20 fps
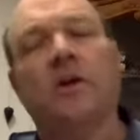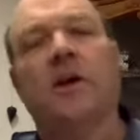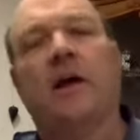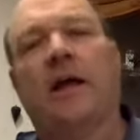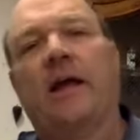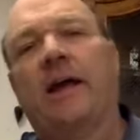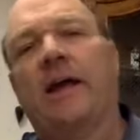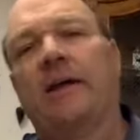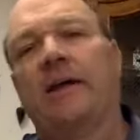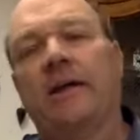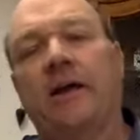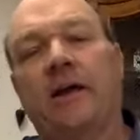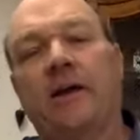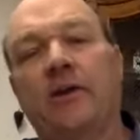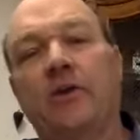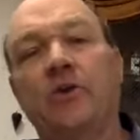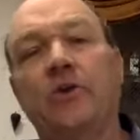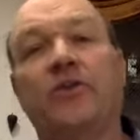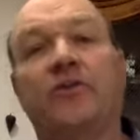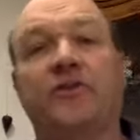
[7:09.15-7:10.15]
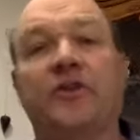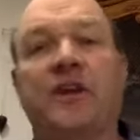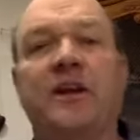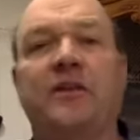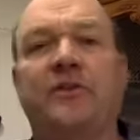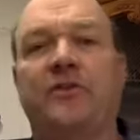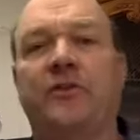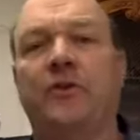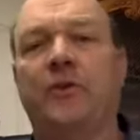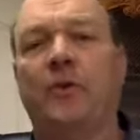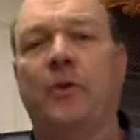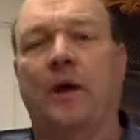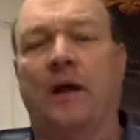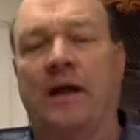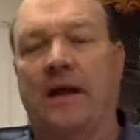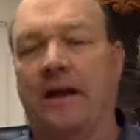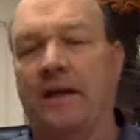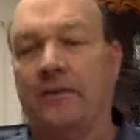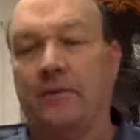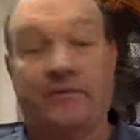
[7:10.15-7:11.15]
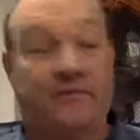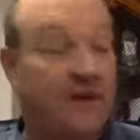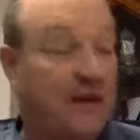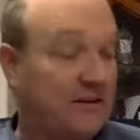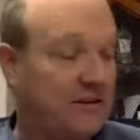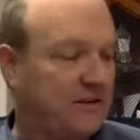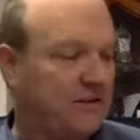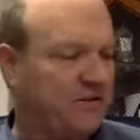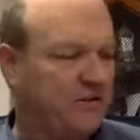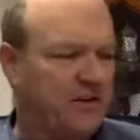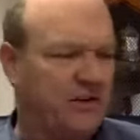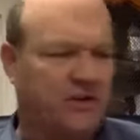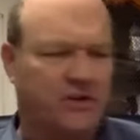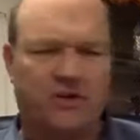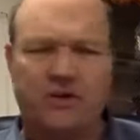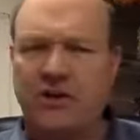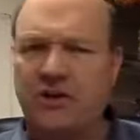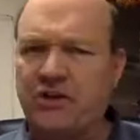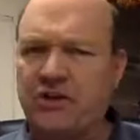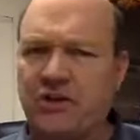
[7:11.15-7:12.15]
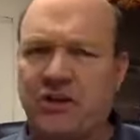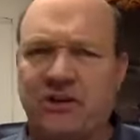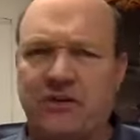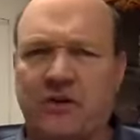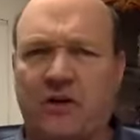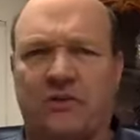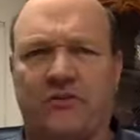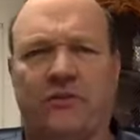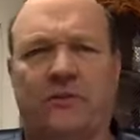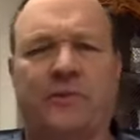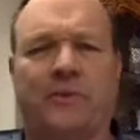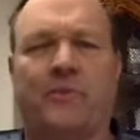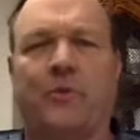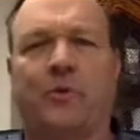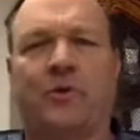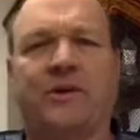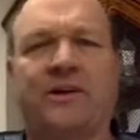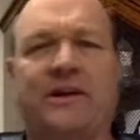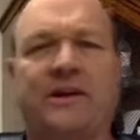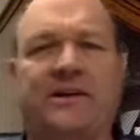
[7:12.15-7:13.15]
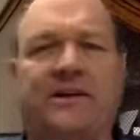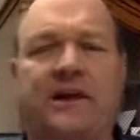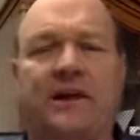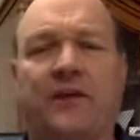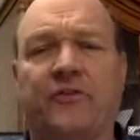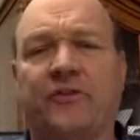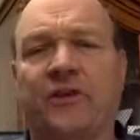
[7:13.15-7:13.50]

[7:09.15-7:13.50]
And you just need to, and we've got this on the cheat sheet, talks a little bit more details,